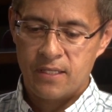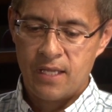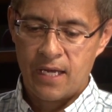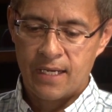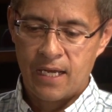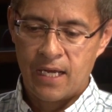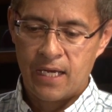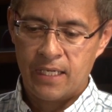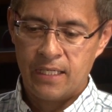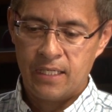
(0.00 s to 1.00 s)
that
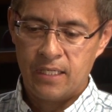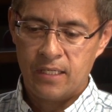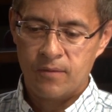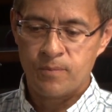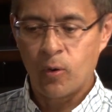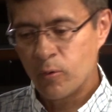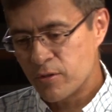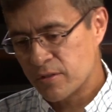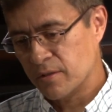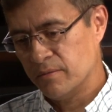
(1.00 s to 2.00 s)
I
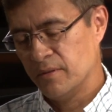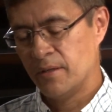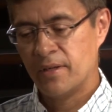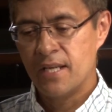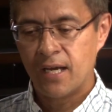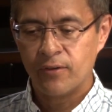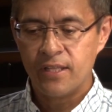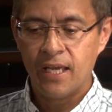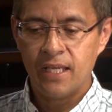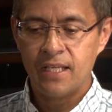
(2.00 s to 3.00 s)
post every now and
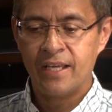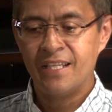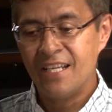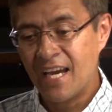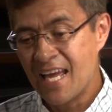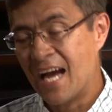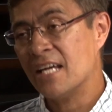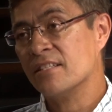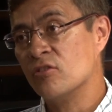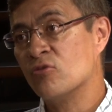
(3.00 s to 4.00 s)
then I
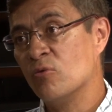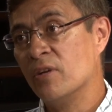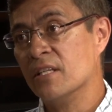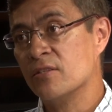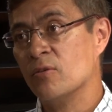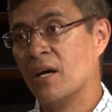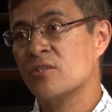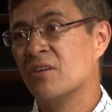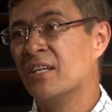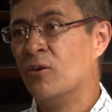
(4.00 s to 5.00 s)
ask the students to
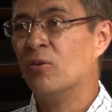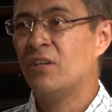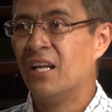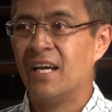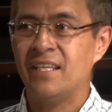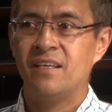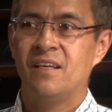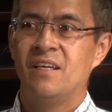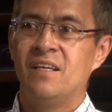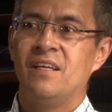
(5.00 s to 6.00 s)
actually go online
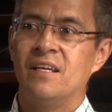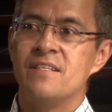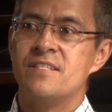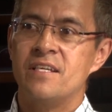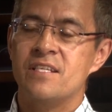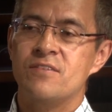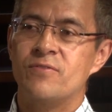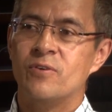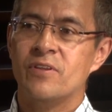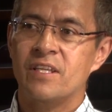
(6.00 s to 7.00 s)
and search
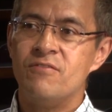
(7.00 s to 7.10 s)
for the